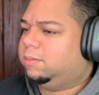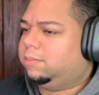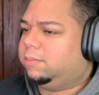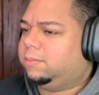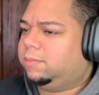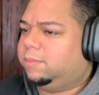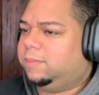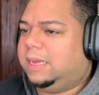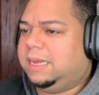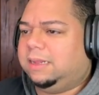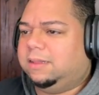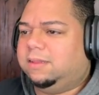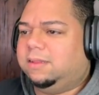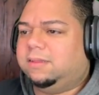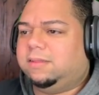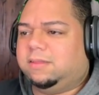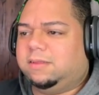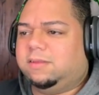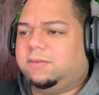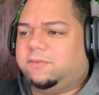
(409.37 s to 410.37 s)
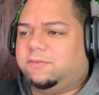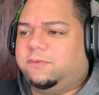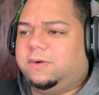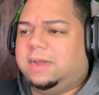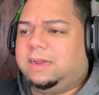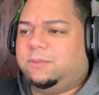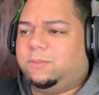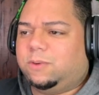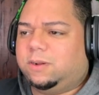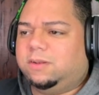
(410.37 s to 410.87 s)
Man, this
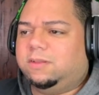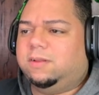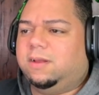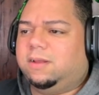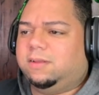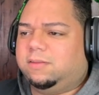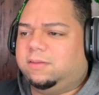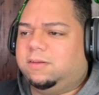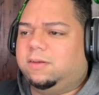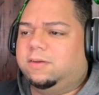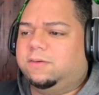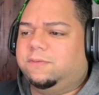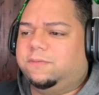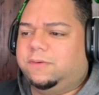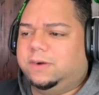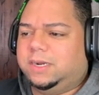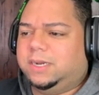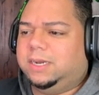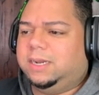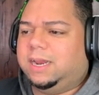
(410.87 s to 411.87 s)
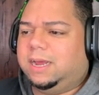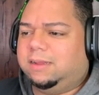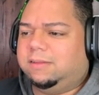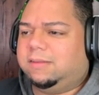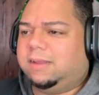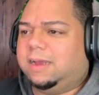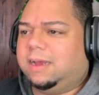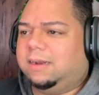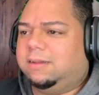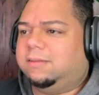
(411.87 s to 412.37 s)
red one does look really nice,
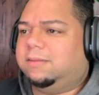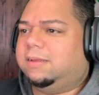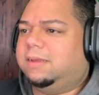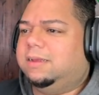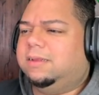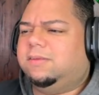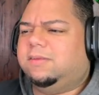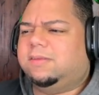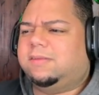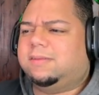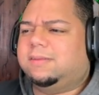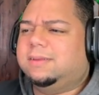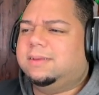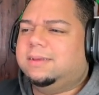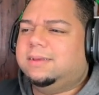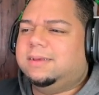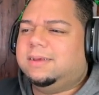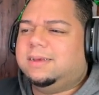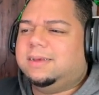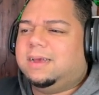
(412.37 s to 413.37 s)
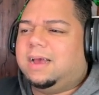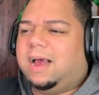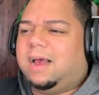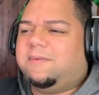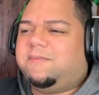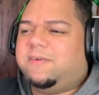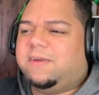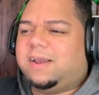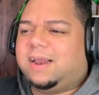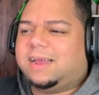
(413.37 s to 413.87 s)
I gotta say. I
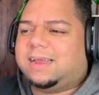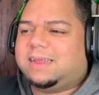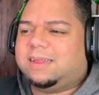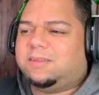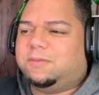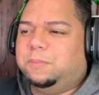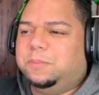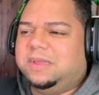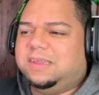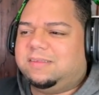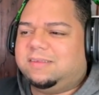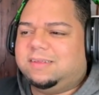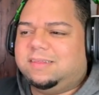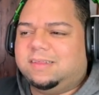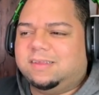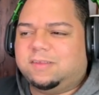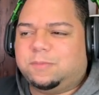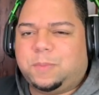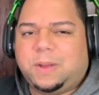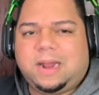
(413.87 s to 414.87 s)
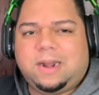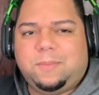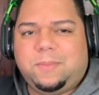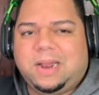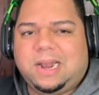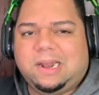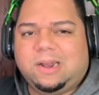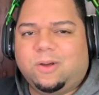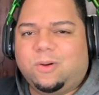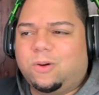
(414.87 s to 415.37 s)
feel like it's missing the
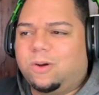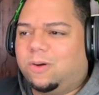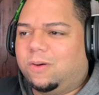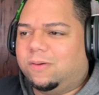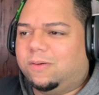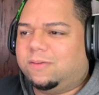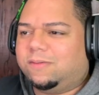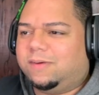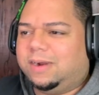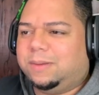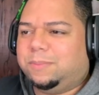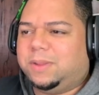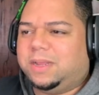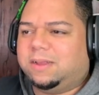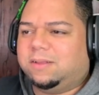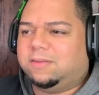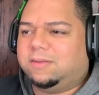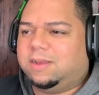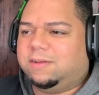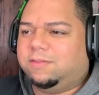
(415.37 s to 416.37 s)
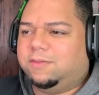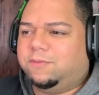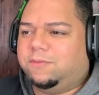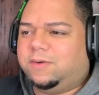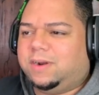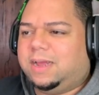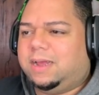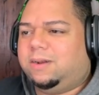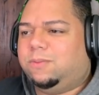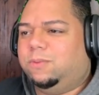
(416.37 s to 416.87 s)
Spider-Man logo, right? Because you have the
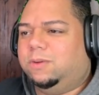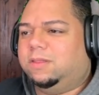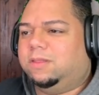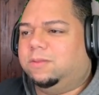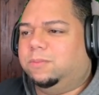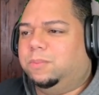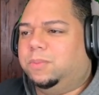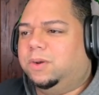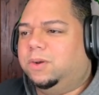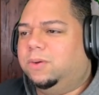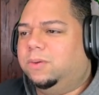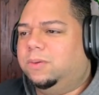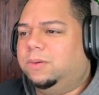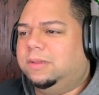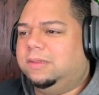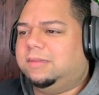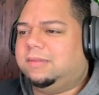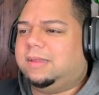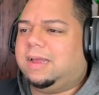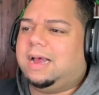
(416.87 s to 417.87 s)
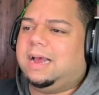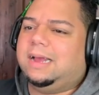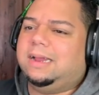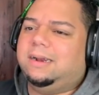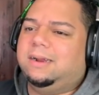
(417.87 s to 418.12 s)
red with the blue inside.